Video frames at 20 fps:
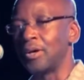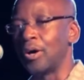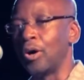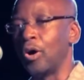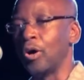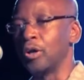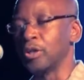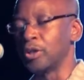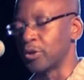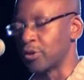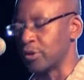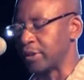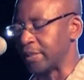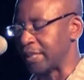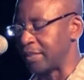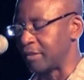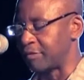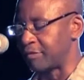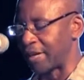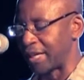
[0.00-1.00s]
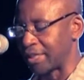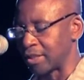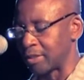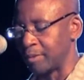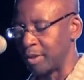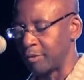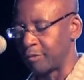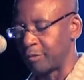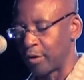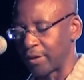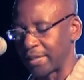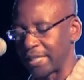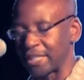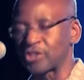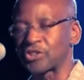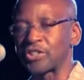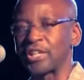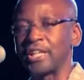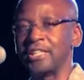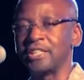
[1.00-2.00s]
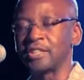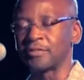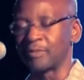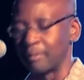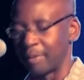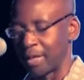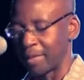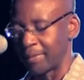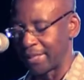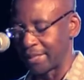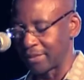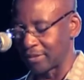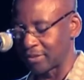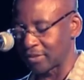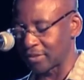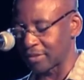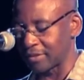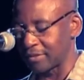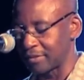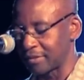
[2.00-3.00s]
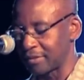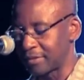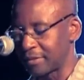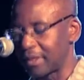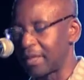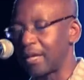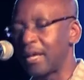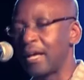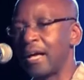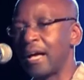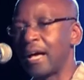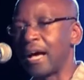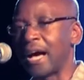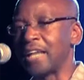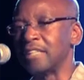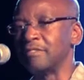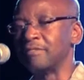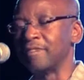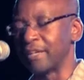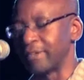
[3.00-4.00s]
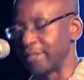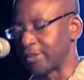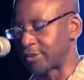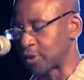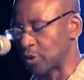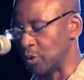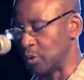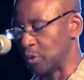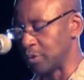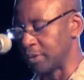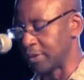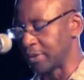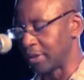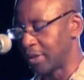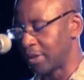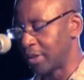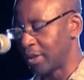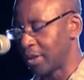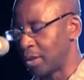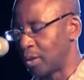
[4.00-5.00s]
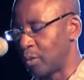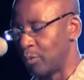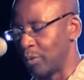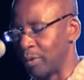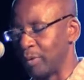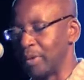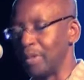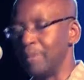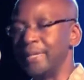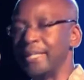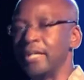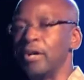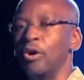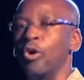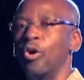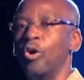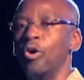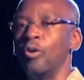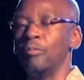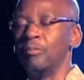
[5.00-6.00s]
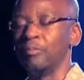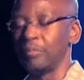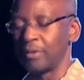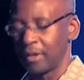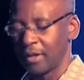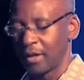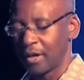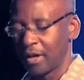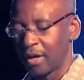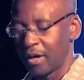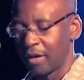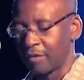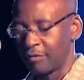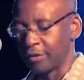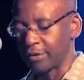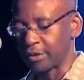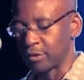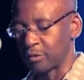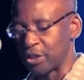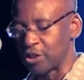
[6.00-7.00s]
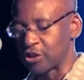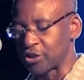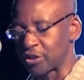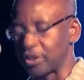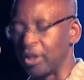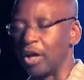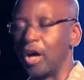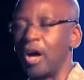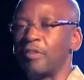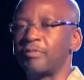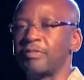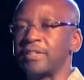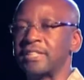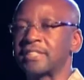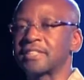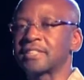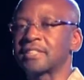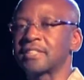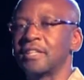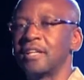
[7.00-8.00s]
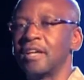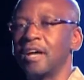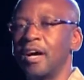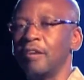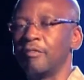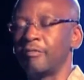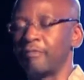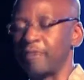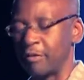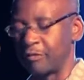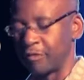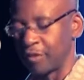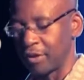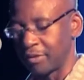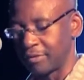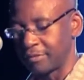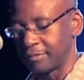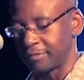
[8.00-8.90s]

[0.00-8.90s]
all earning valuable foreign exchange for Barbados. And very soon, we will be the home for the regional office of FIFA.